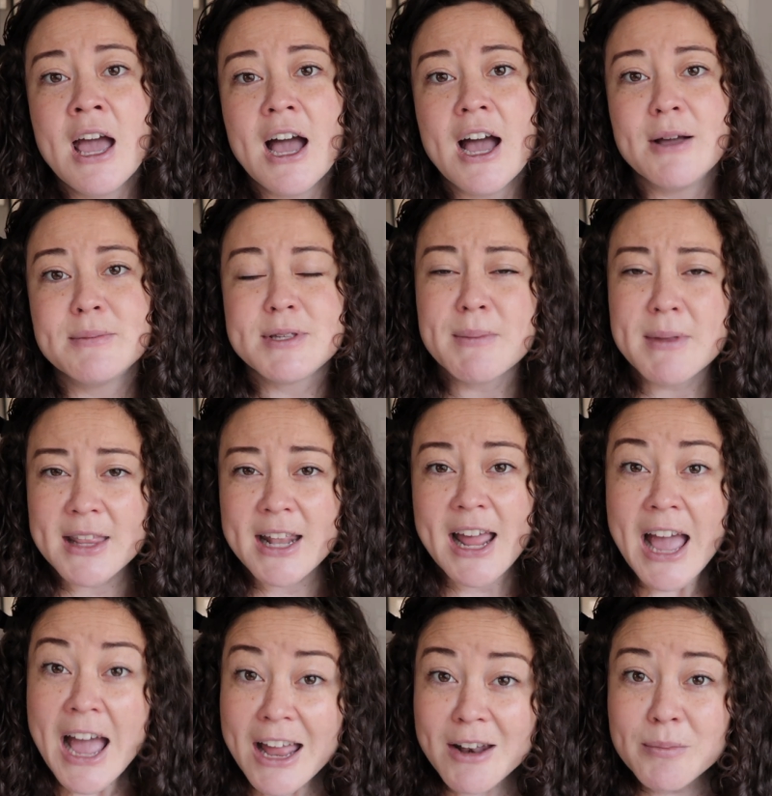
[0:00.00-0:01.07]
Something that I
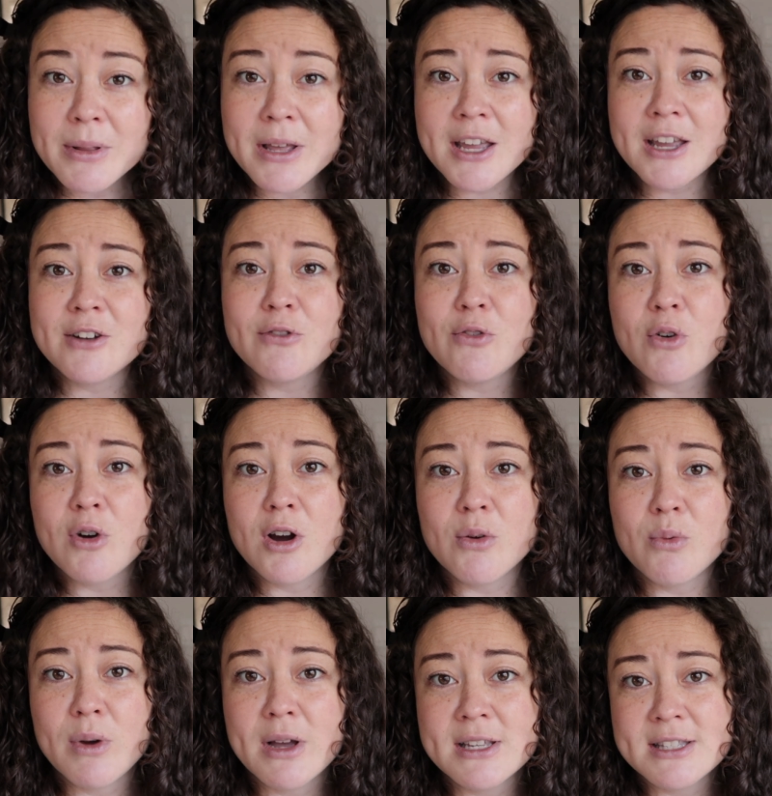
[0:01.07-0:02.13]
hadn't planned for
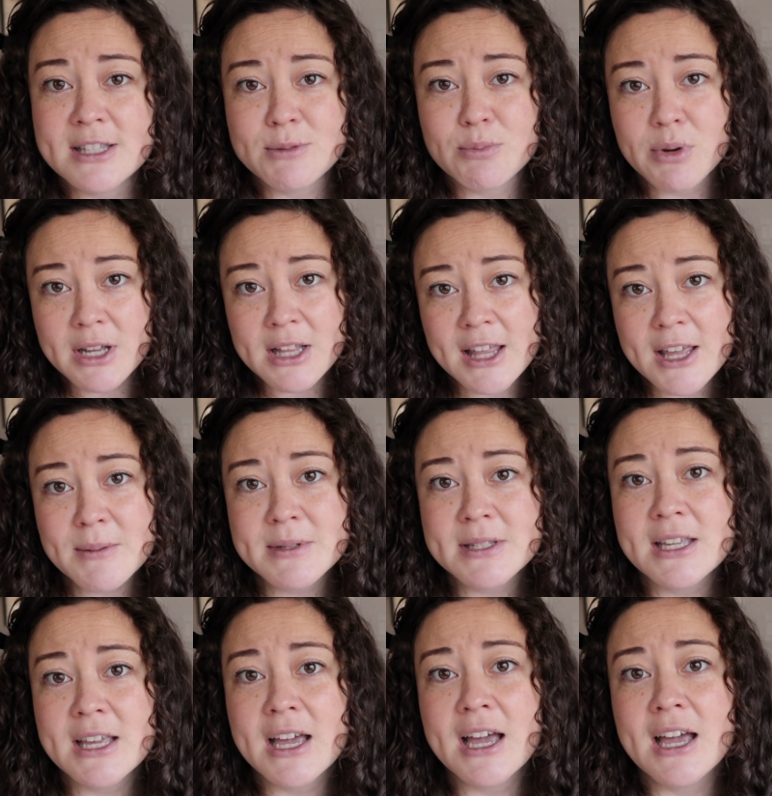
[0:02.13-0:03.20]
was this
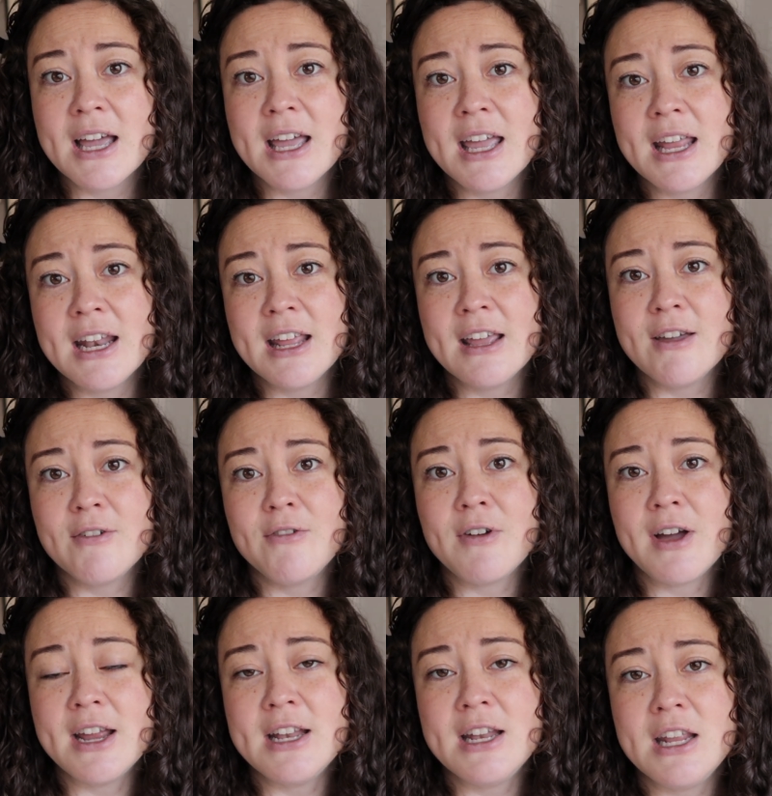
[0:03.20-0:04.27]
preeclampsia, and if
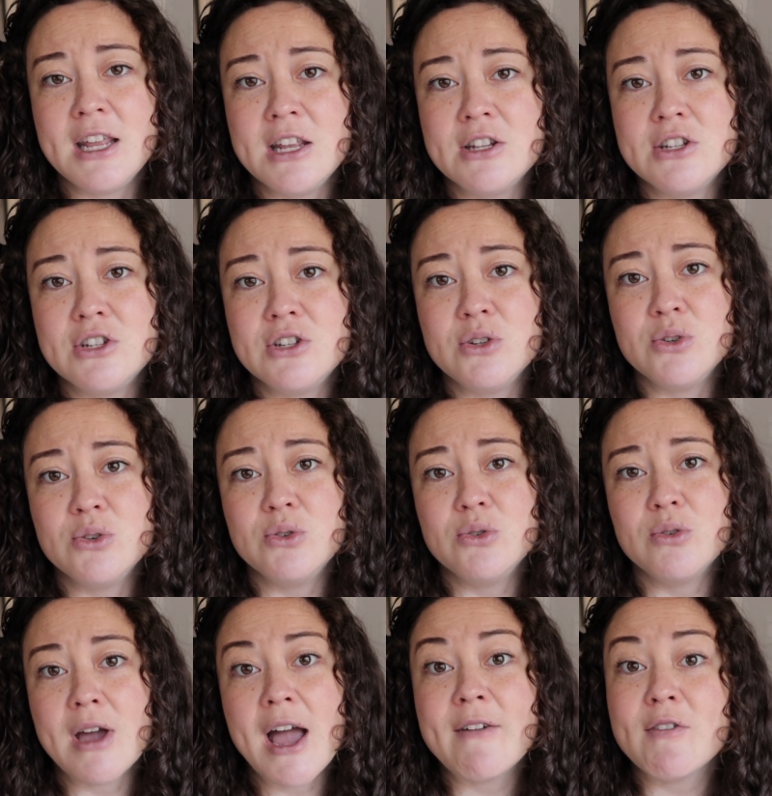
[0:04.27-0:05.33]
I need to
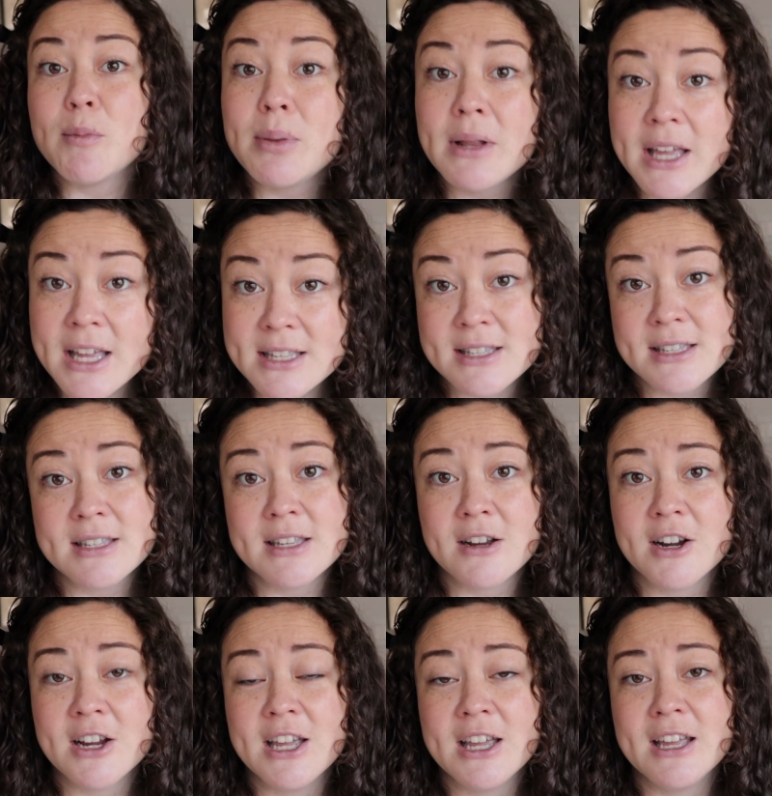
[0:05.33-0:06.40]
have a planned
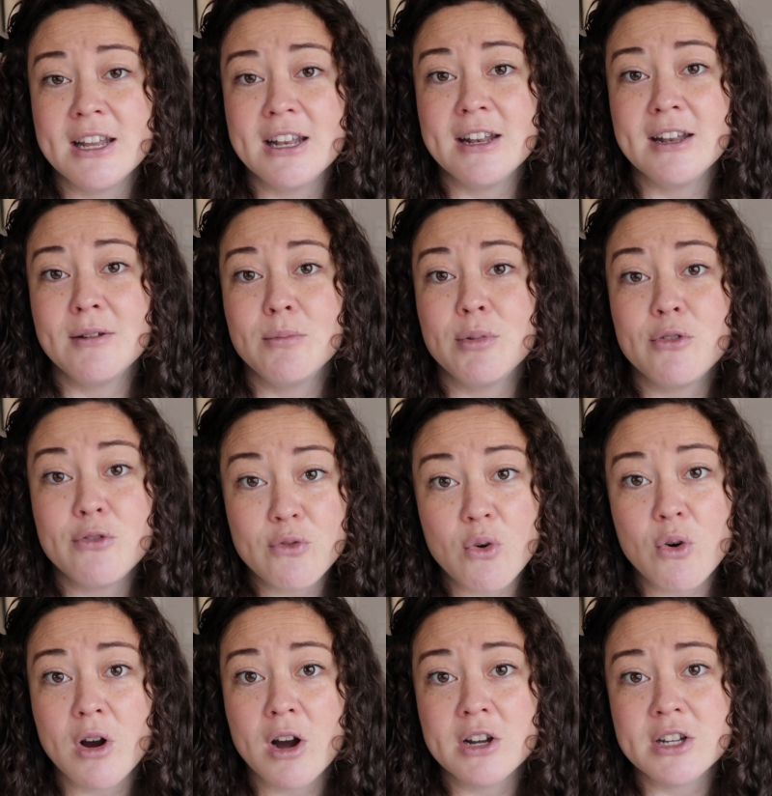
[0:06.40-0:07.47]
cesarean
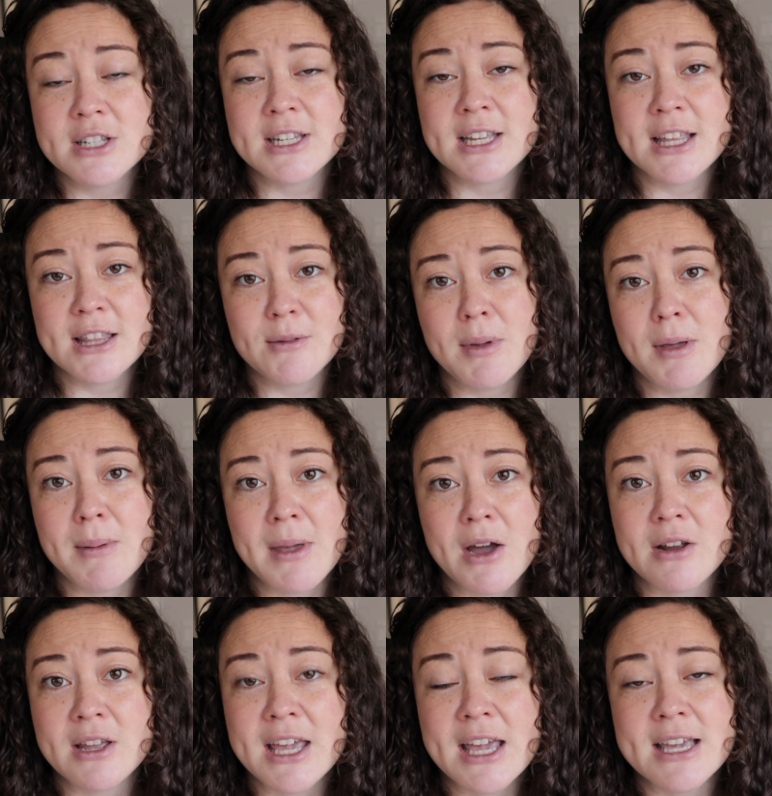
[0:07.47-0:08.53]
before, just to get the baby
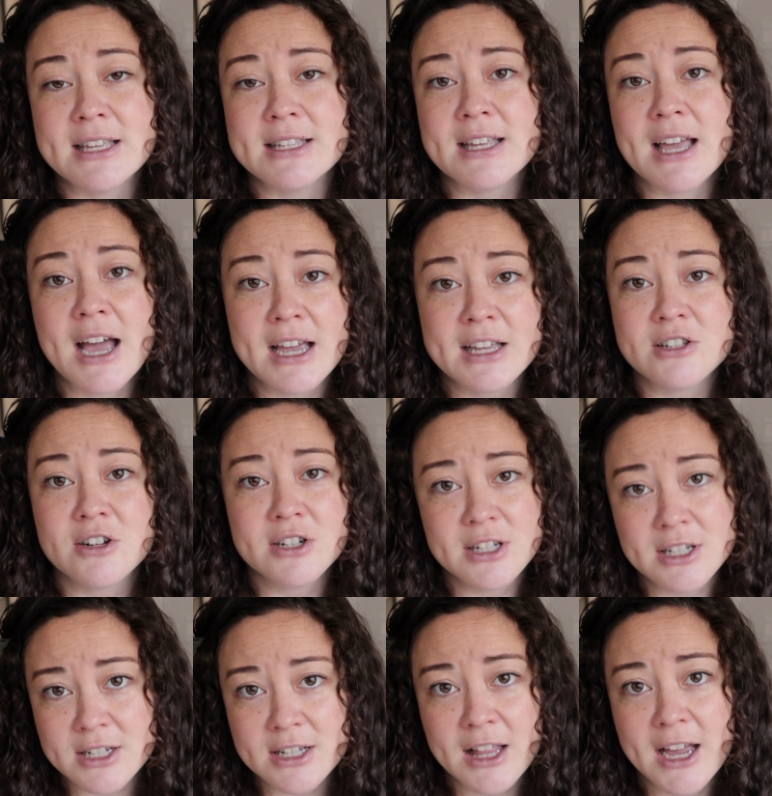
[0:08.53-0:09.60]
out in case I start to
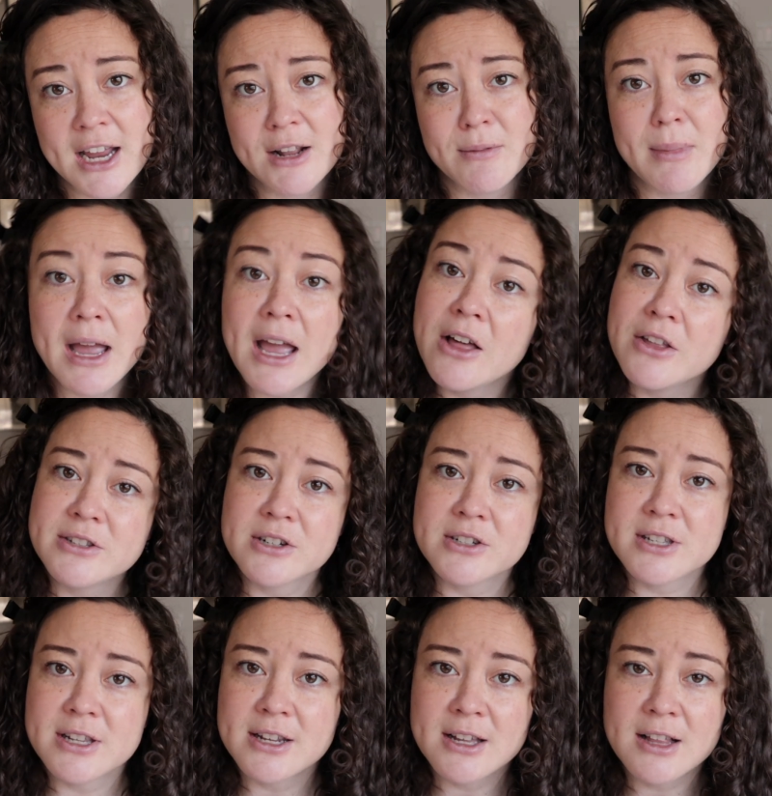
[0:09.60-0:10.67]
decline and my health starts
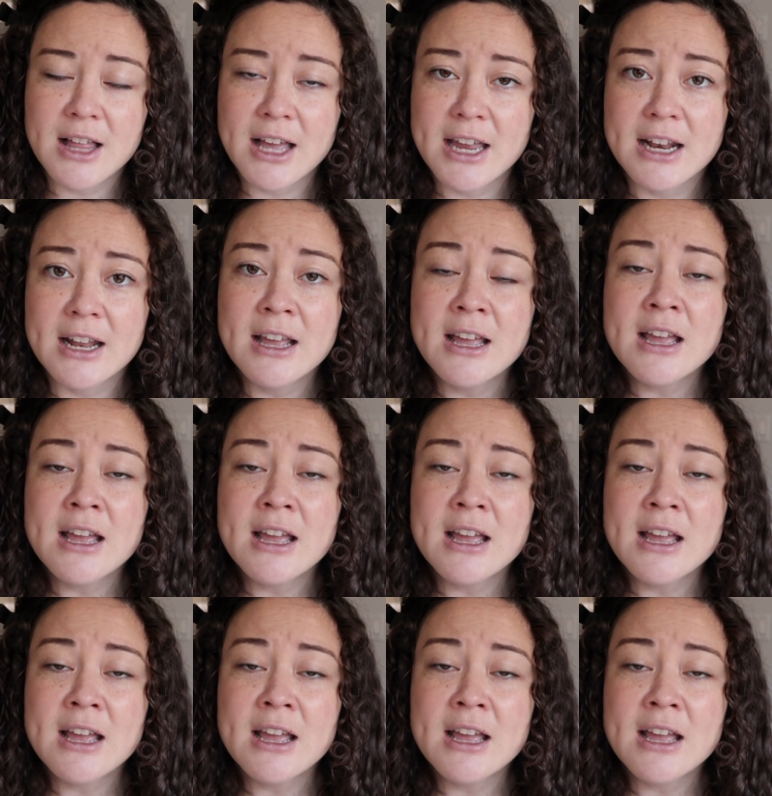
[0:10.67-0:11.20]
to decline.